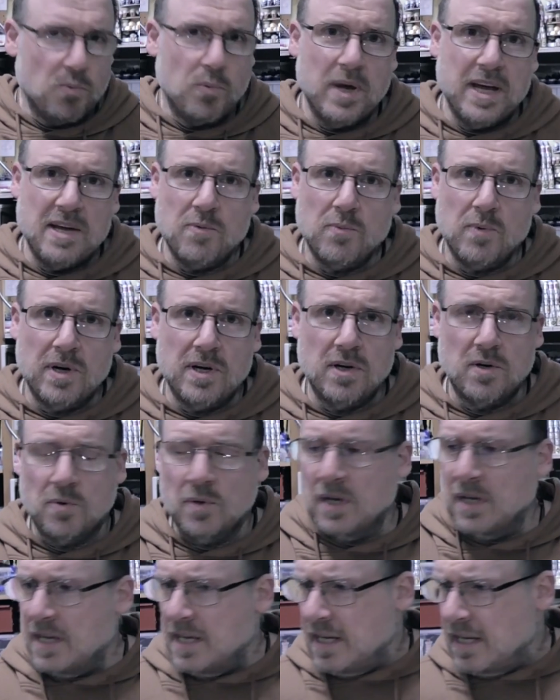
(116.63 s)
we will
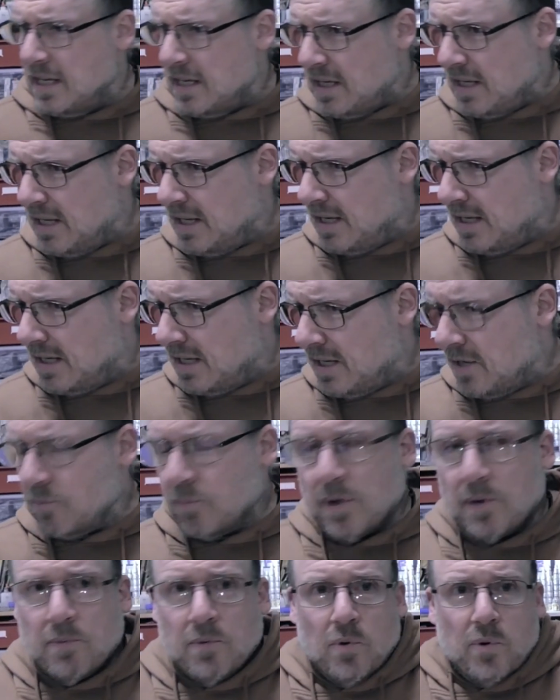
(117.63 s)
uh,
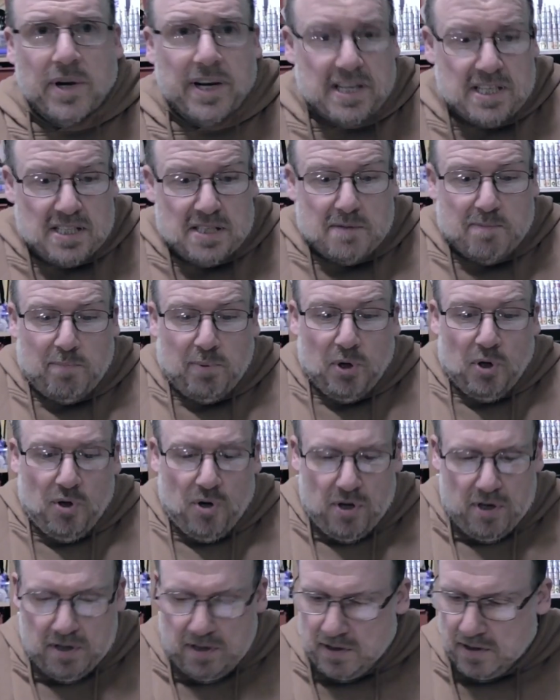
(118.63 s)
we will
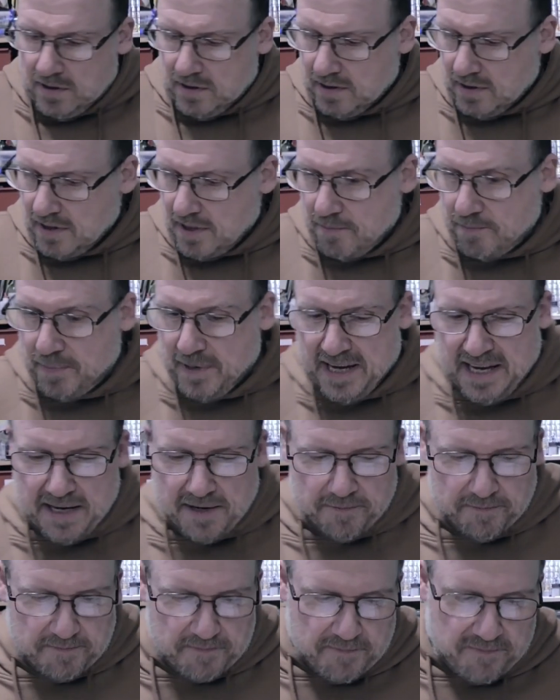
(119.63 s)
explore a
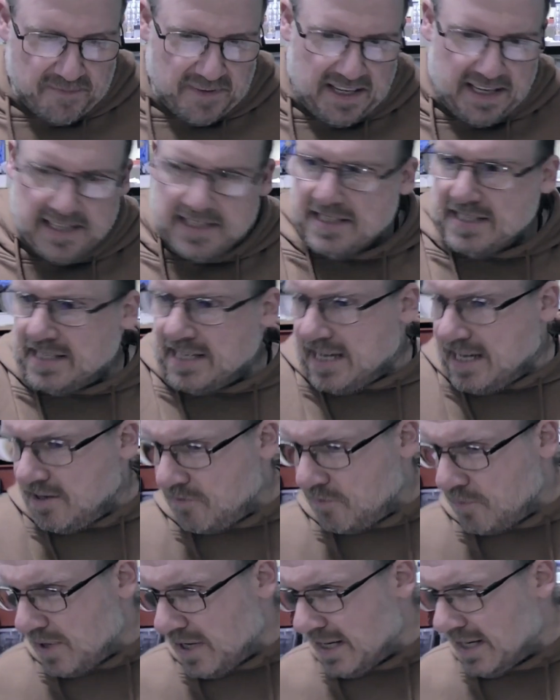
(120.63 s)
bit and see
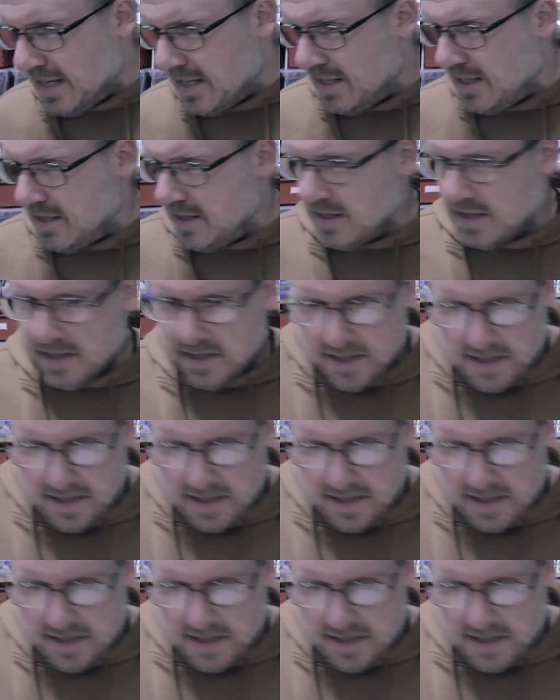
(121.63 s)
if we can